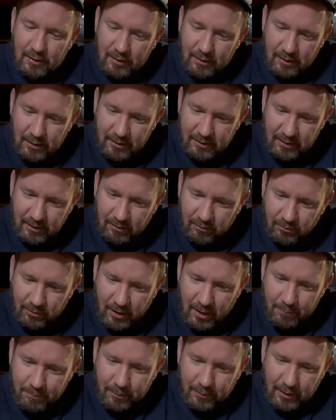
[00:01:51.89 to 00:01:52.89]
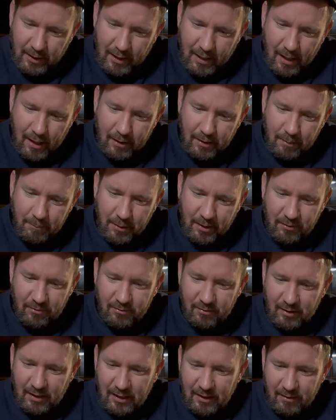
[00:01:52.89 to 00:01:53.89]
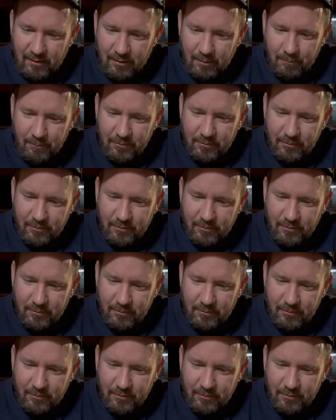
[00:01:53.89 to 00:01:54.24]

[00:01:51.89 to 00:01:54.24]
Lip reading: I did look up how you're meant to eat them.